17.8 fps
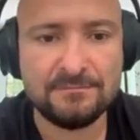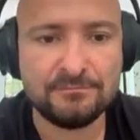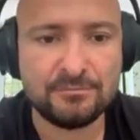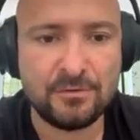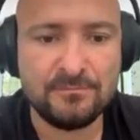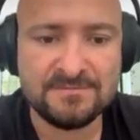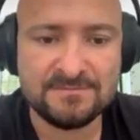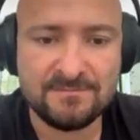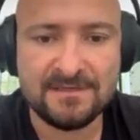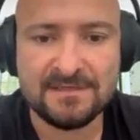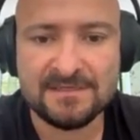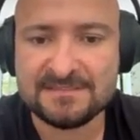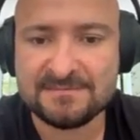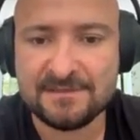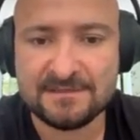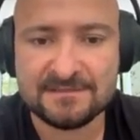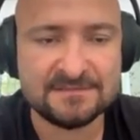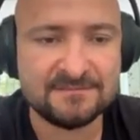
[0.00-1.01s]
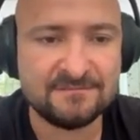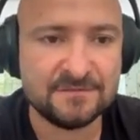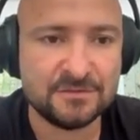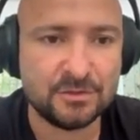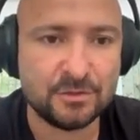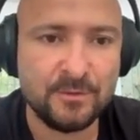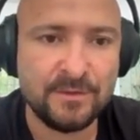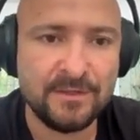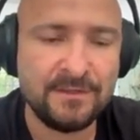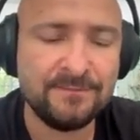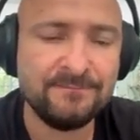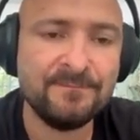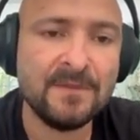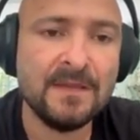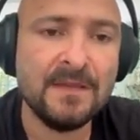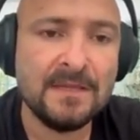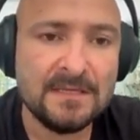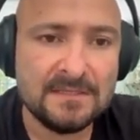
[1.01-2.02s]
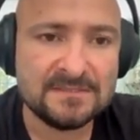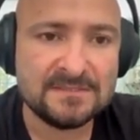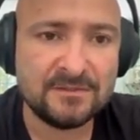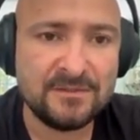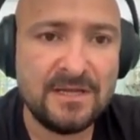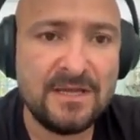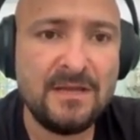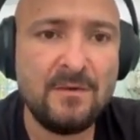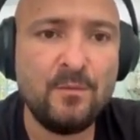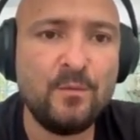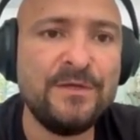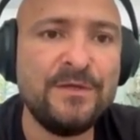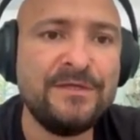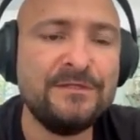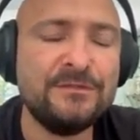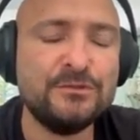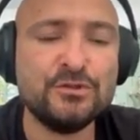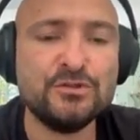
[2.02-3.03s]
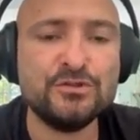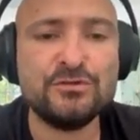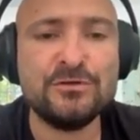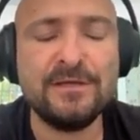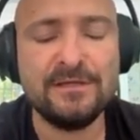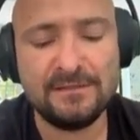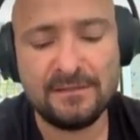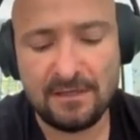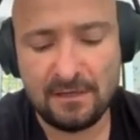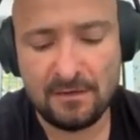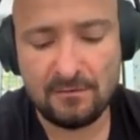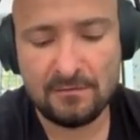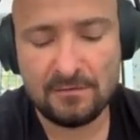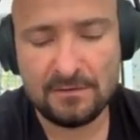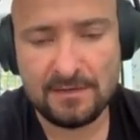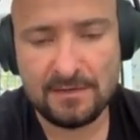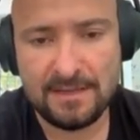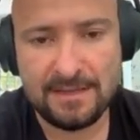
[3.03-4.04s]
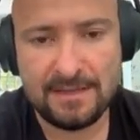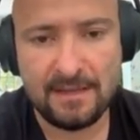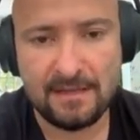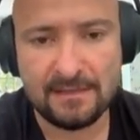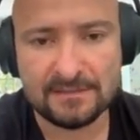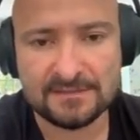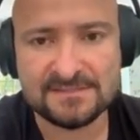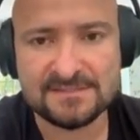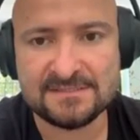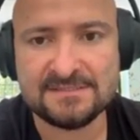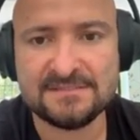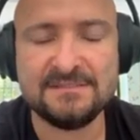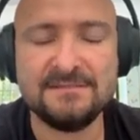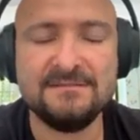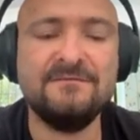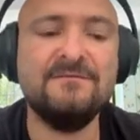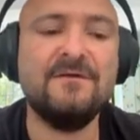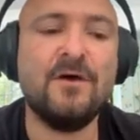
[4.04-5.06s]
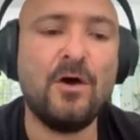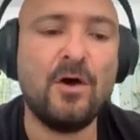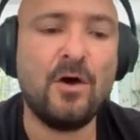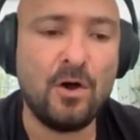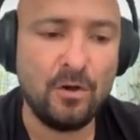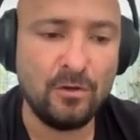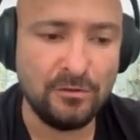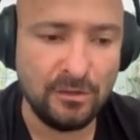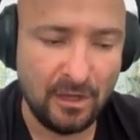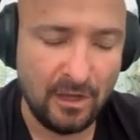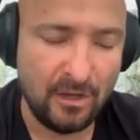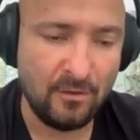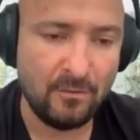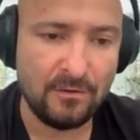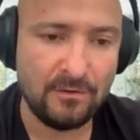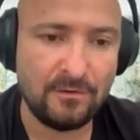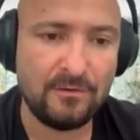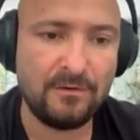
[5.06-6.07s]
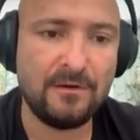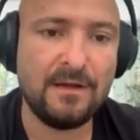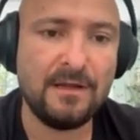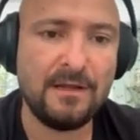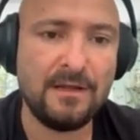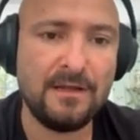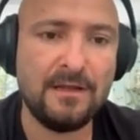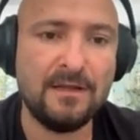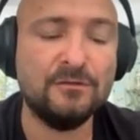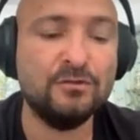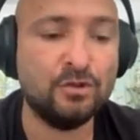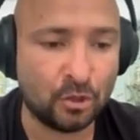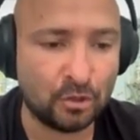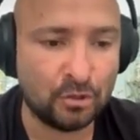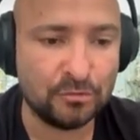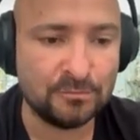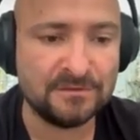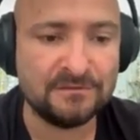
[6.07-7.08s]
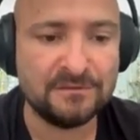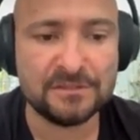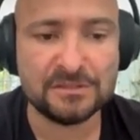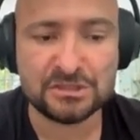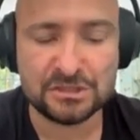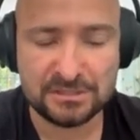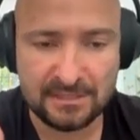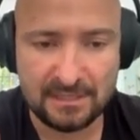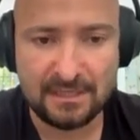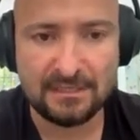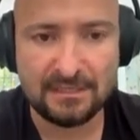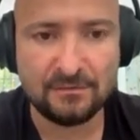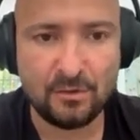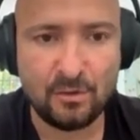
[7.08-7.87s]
prompts, but let's make this video quick. So now we need to train our AI assistant on our documentation and